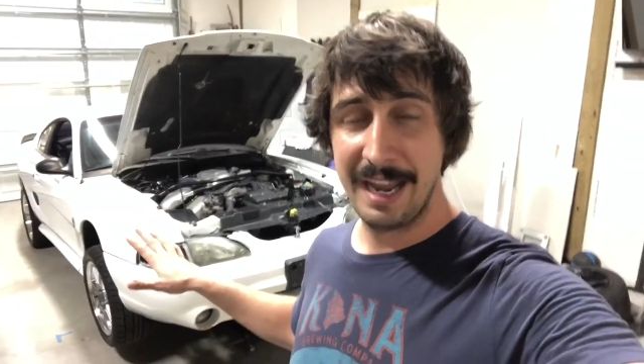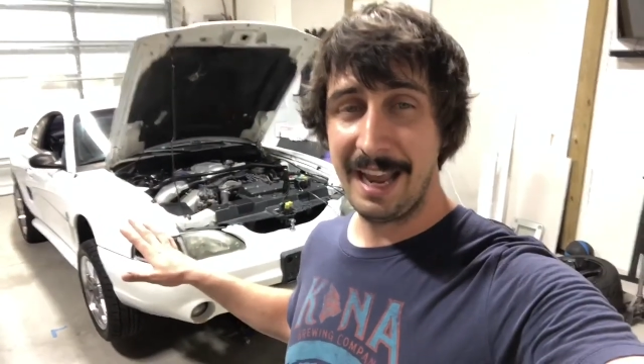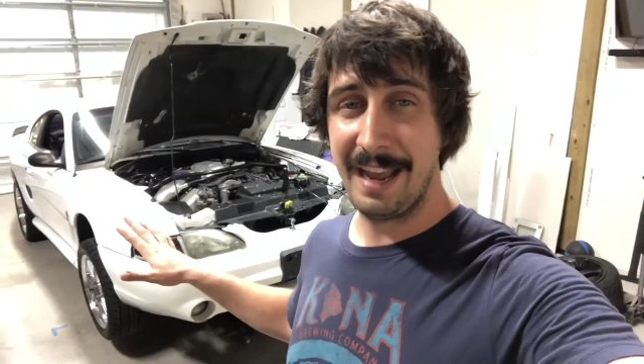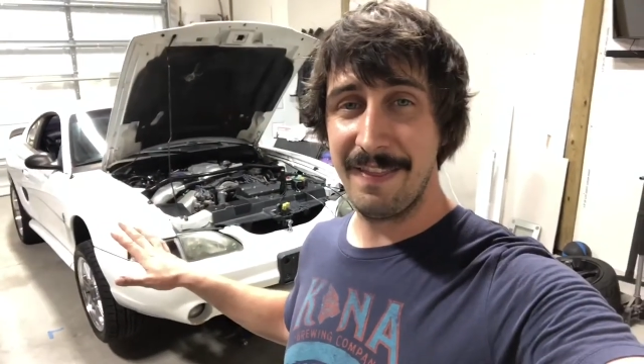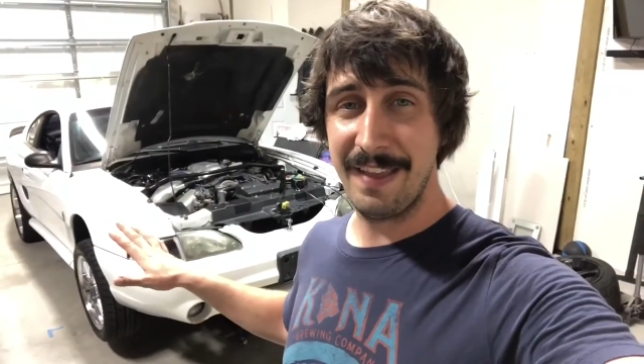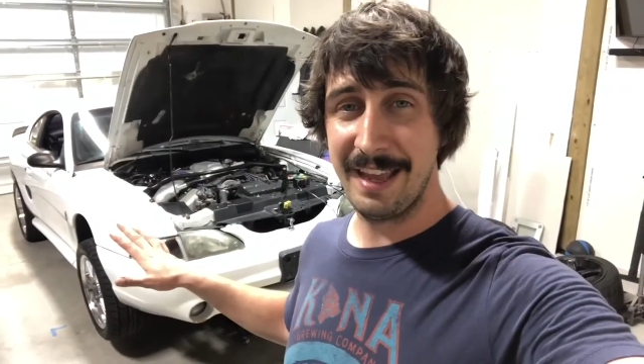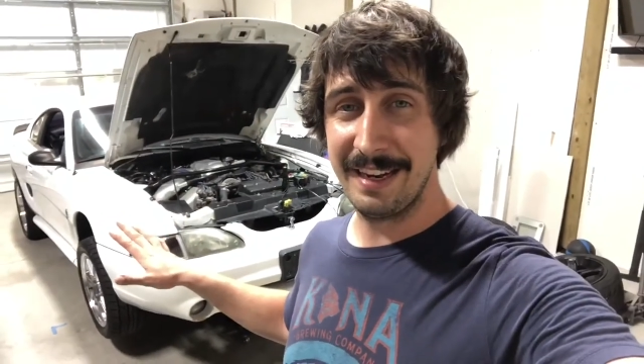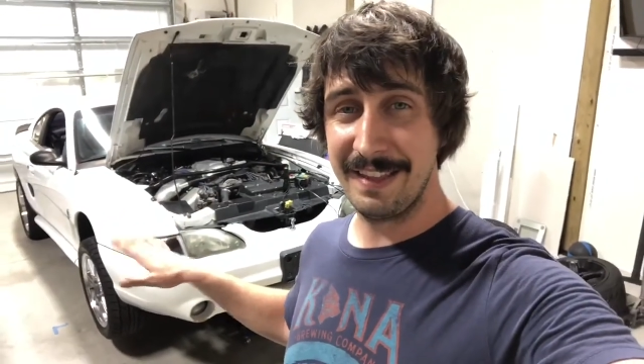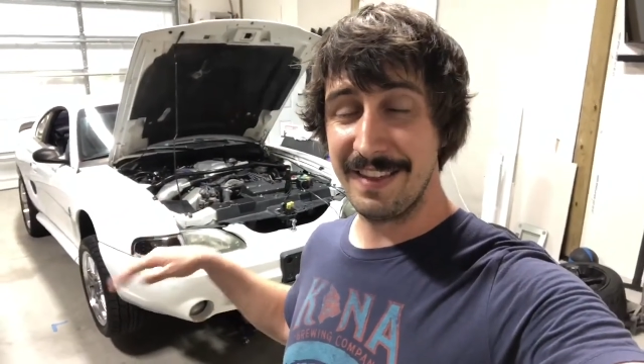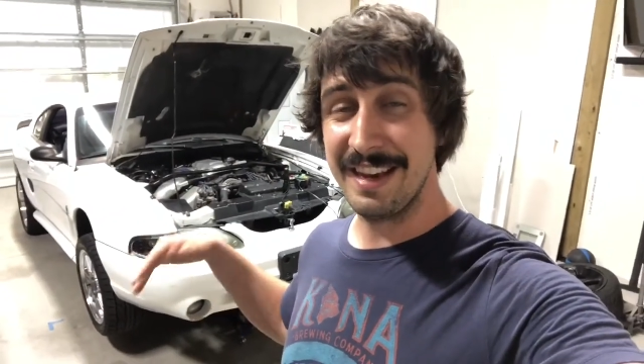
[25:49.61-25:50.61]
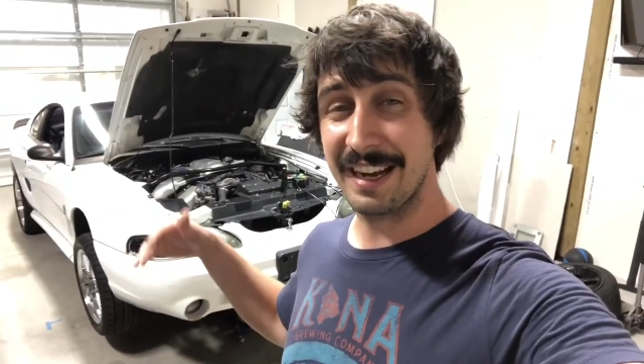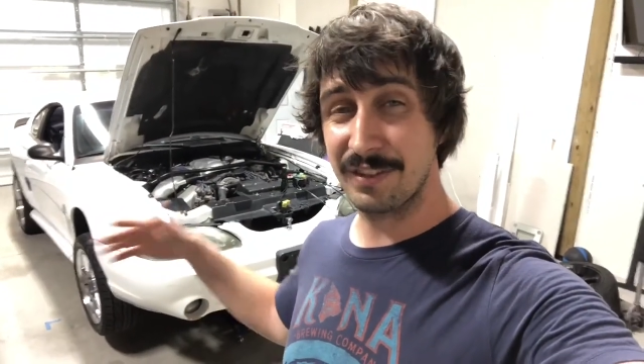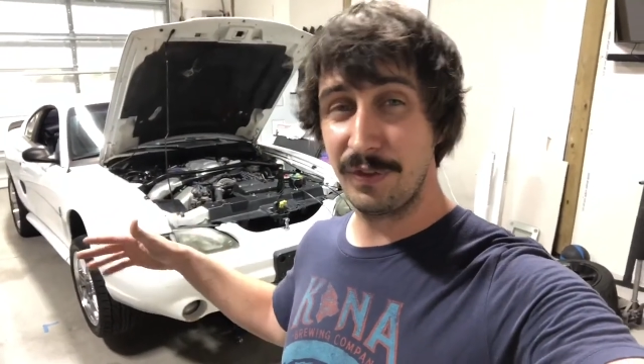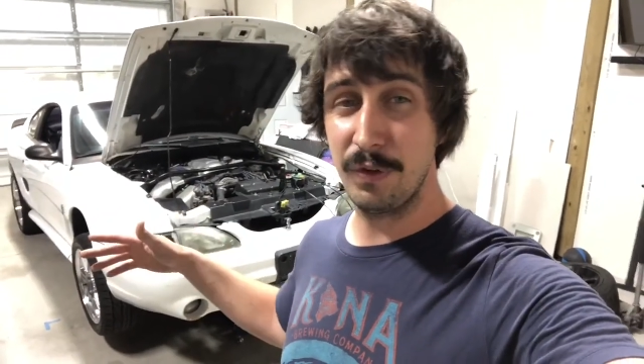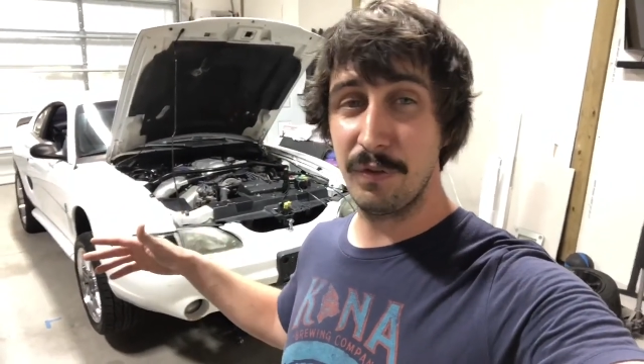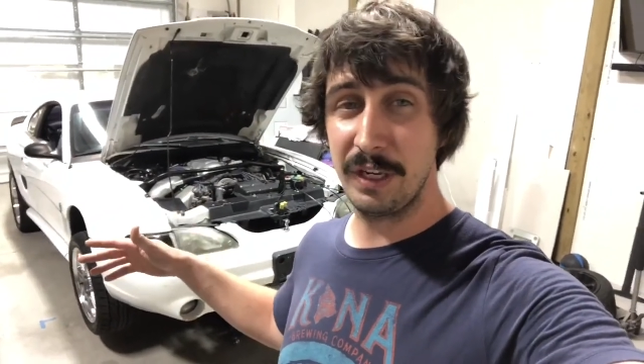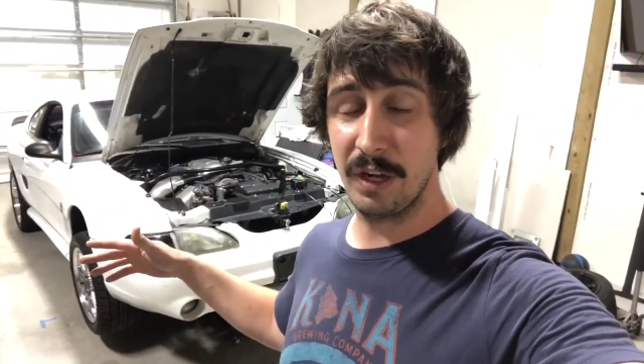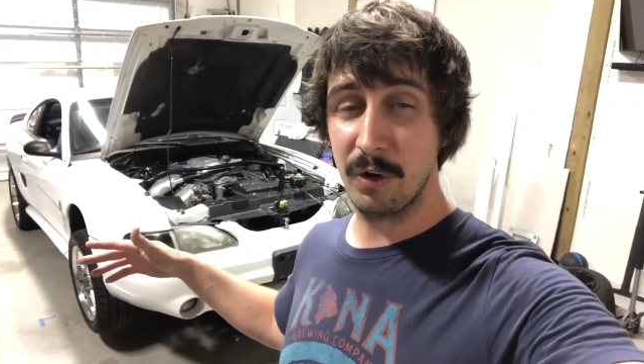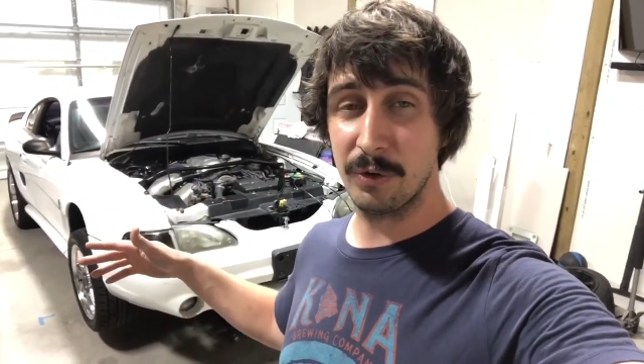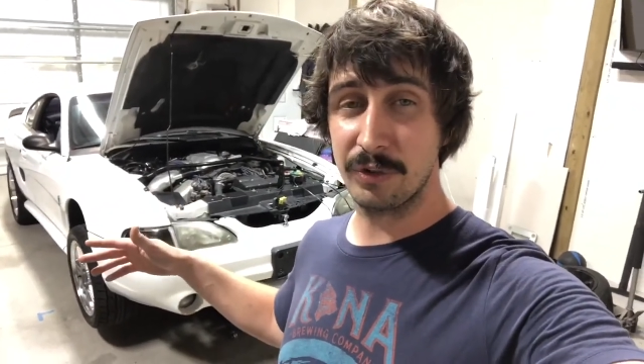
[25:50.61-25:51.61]
And then in the next few
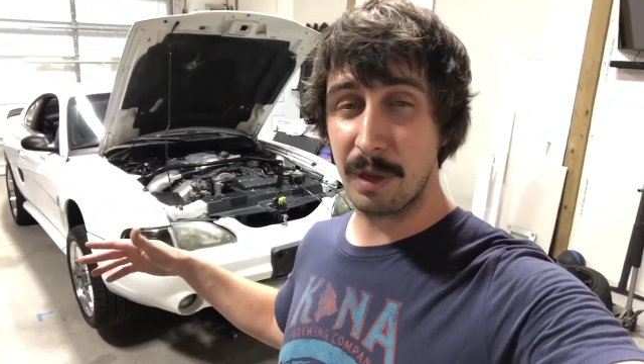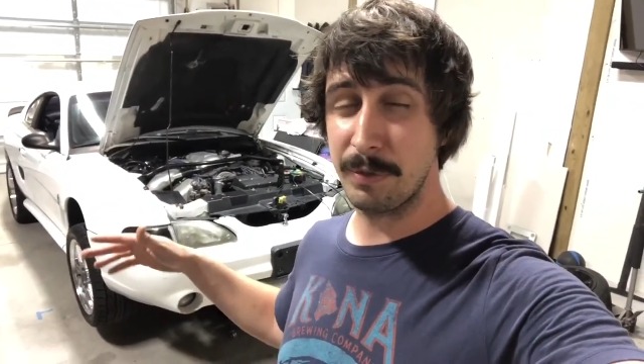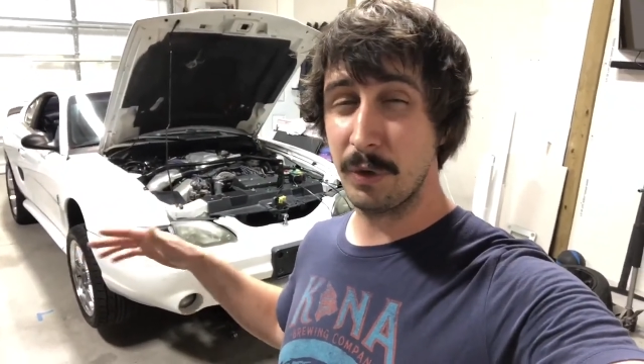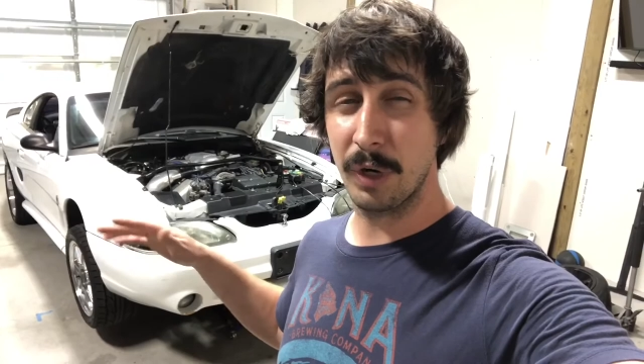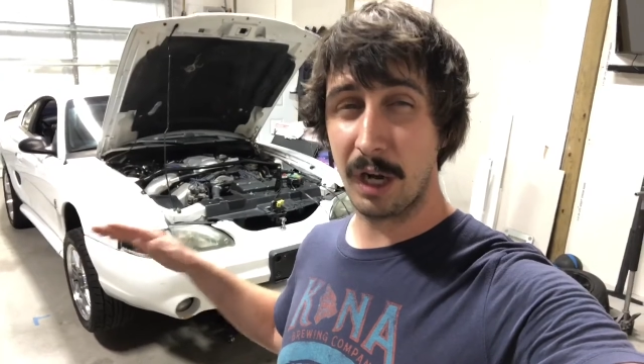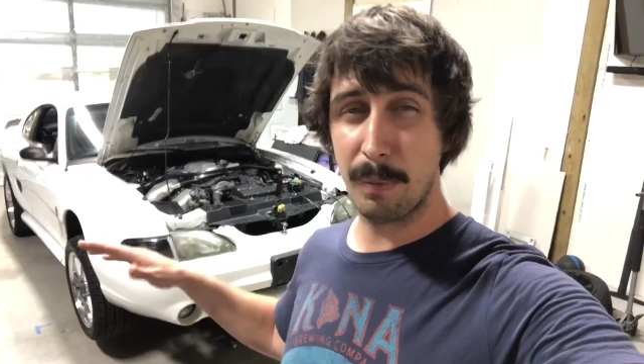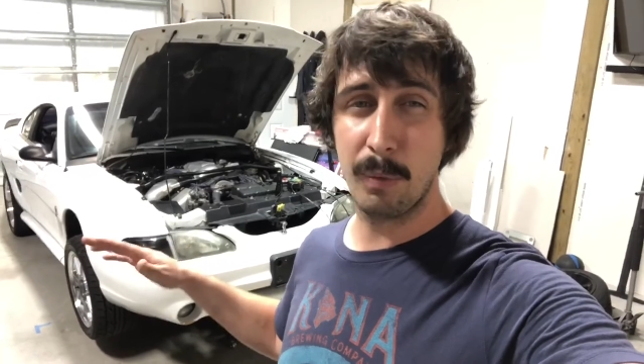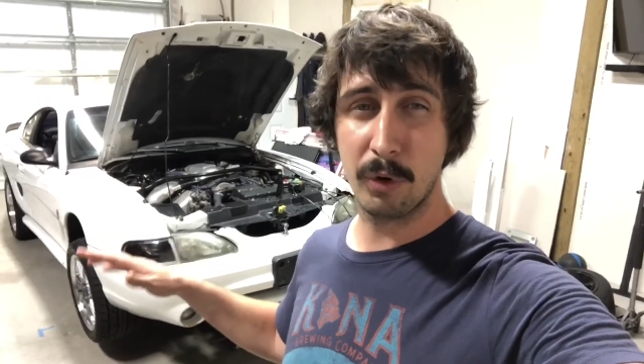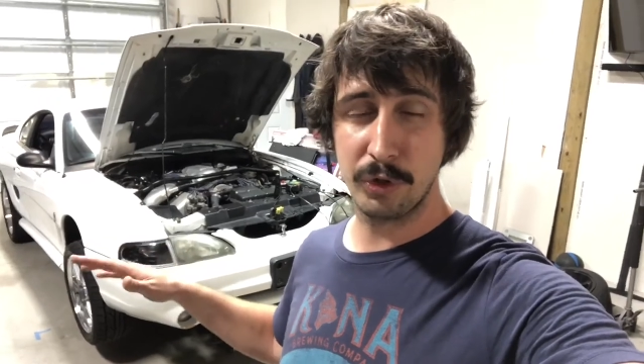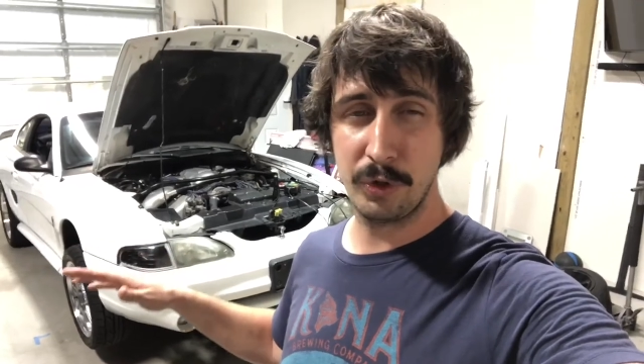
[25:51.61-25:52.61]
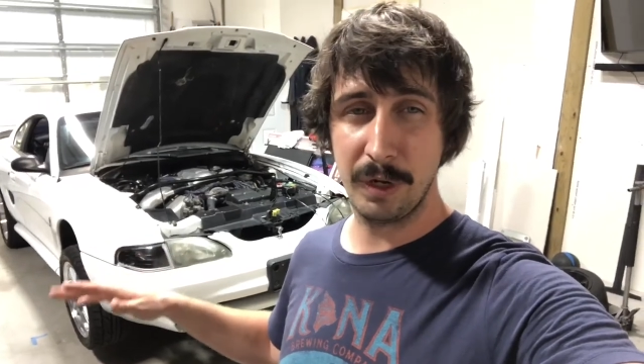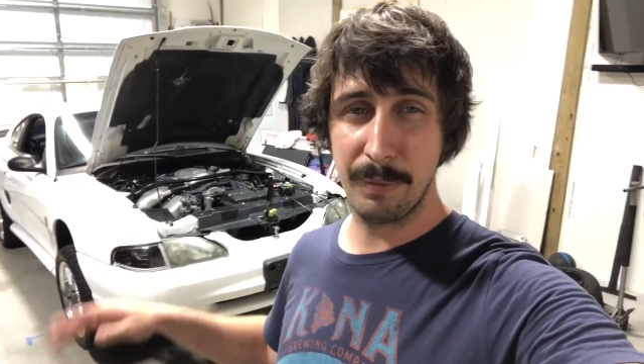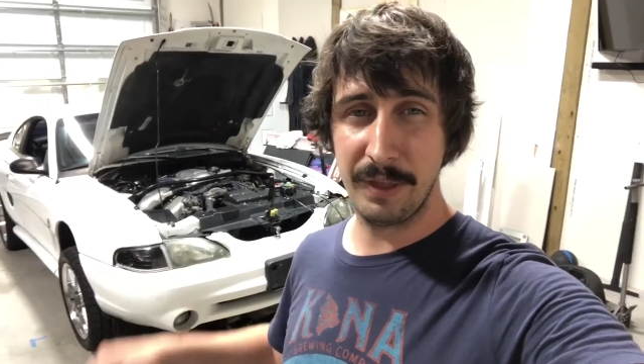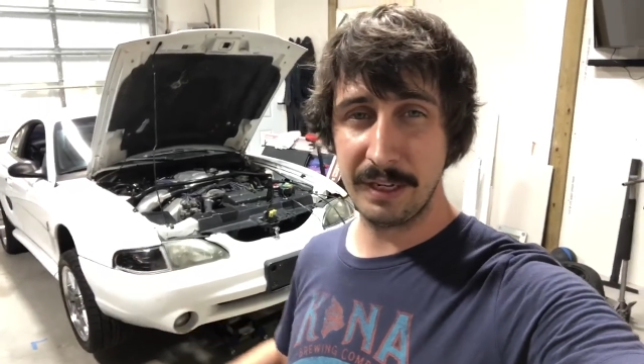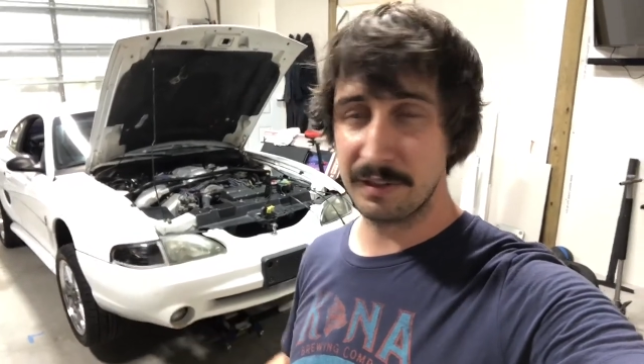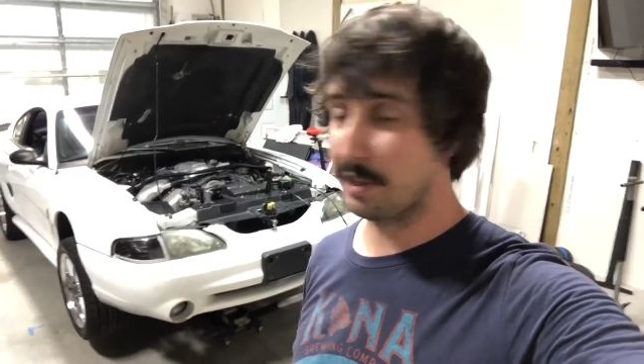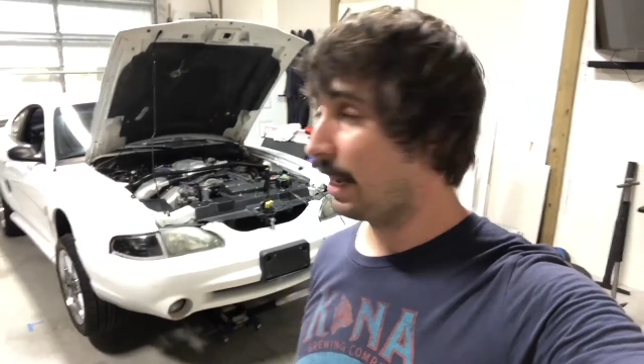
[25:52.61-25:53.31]
videos, I'm doing a couple more tune-up things